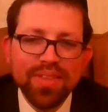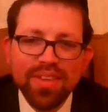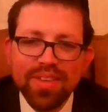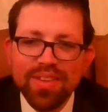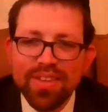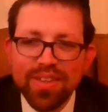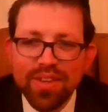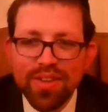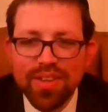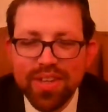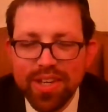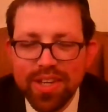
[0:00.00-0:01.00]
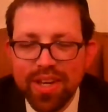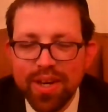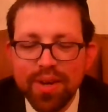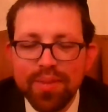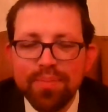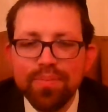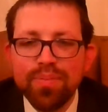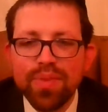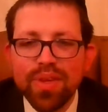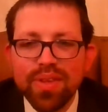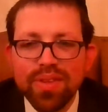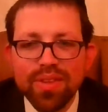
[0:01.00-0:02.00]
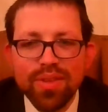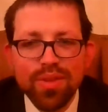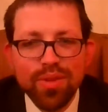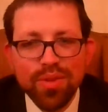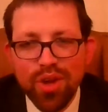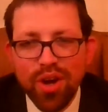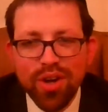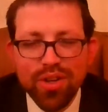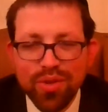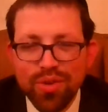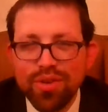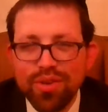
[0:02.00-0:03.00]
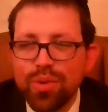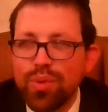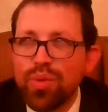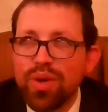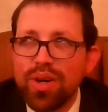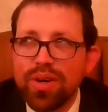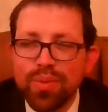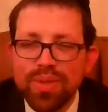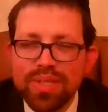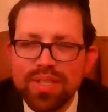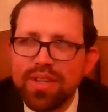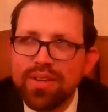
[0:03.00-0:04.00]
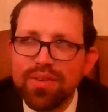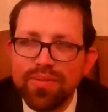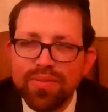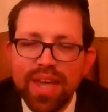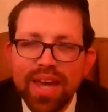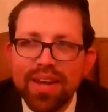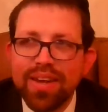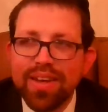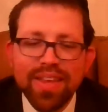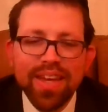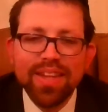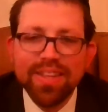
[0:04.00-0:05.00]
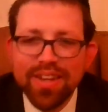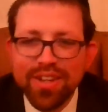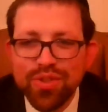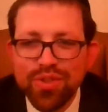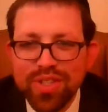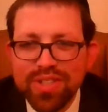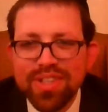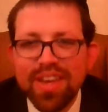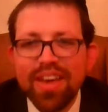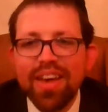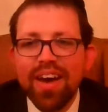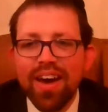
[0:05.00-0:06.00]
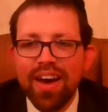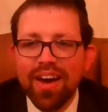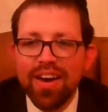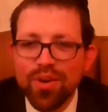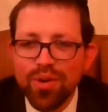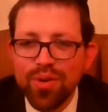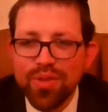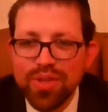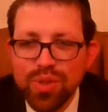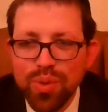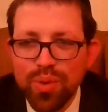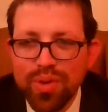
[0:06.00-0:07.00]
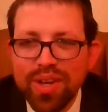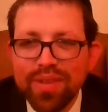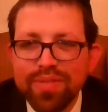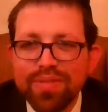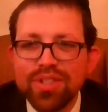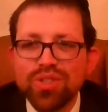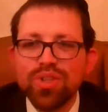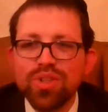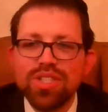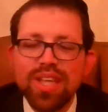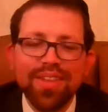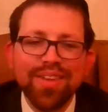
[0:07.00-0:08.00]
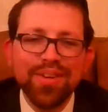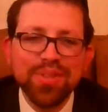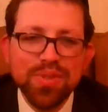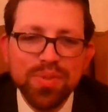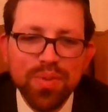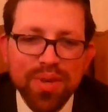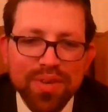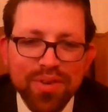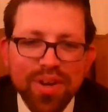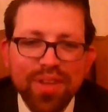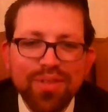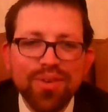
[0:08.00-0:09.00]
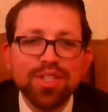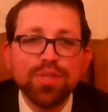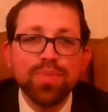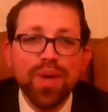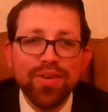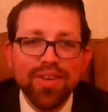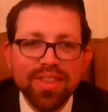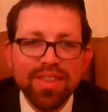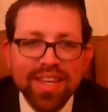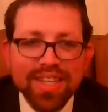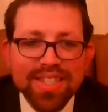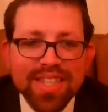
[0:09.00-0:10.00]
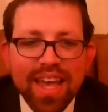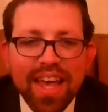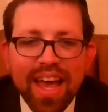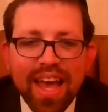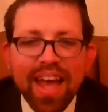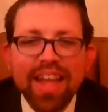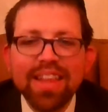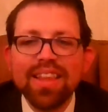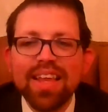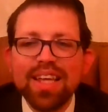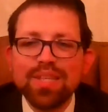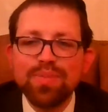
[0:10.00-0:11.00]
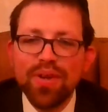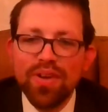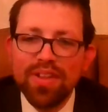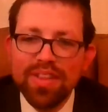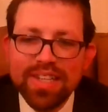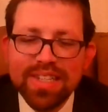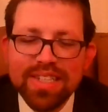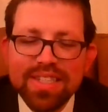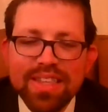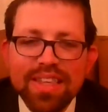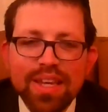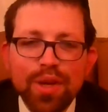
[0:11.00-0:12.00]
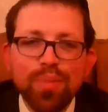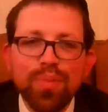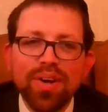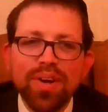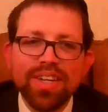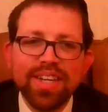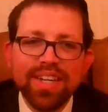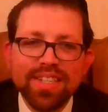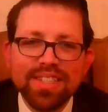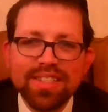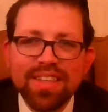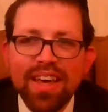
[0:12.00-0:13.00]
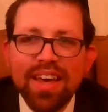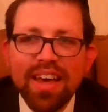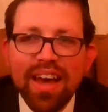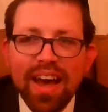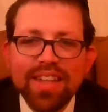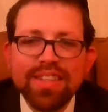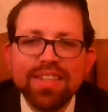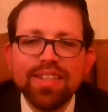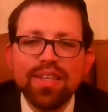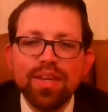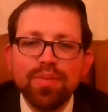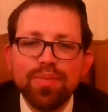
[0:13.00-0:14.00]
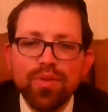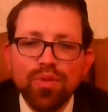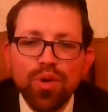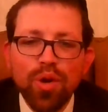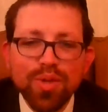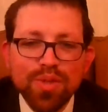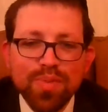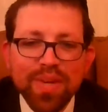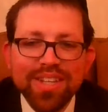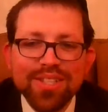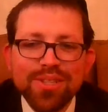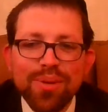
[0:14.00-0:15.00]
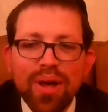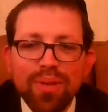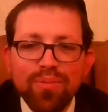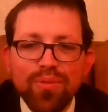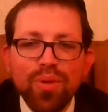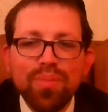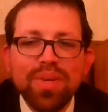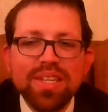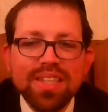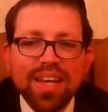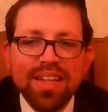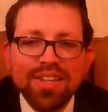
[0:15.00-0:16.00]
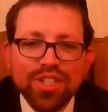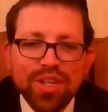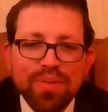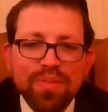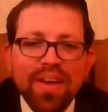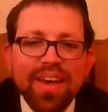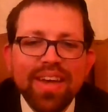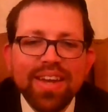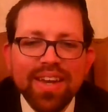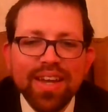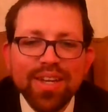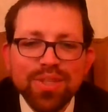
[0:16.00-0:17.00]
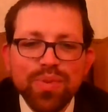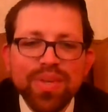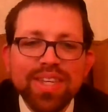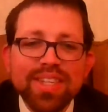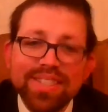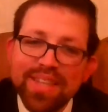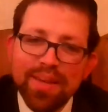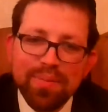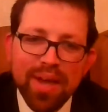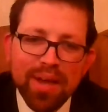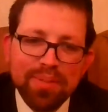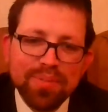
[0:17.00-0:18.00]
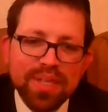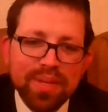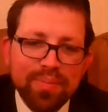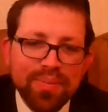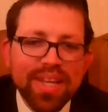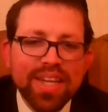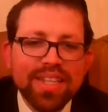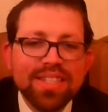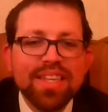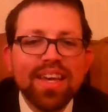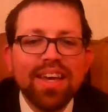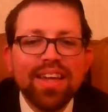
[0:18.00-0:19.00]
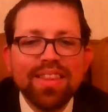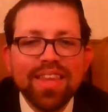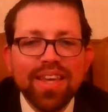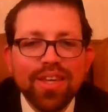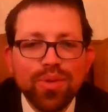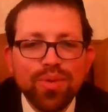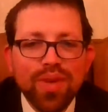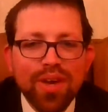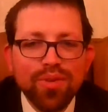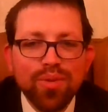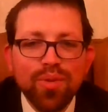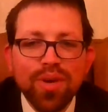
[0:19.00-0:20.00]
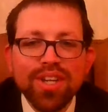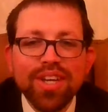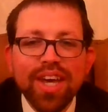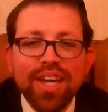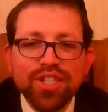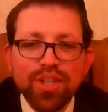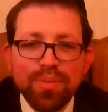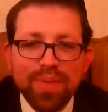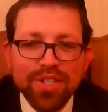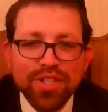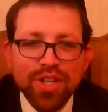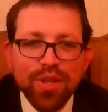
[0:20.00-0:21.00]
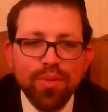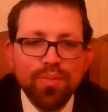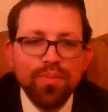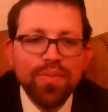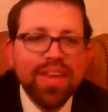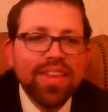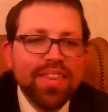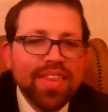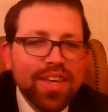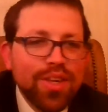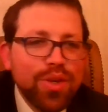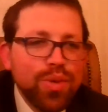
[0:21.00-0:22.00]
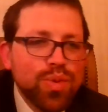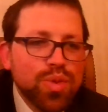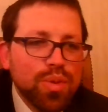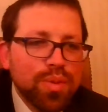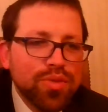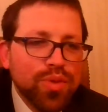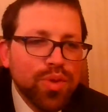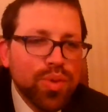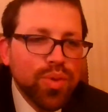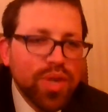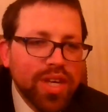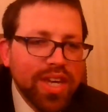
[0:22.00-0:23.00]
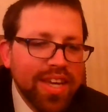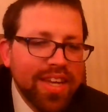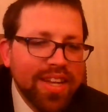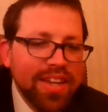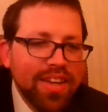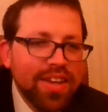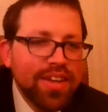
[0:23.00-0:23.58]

the doctor who was in Vienna in the 1800s, or the story of George Sandhouse, whatever other inspiring things. And last but not least, the Park East IT team for always being so helpful. Be'ezrat Hashem, next week, same time, same place. Thank you to everyone, and Shabbat Shalom. Thank you so much for tuning in.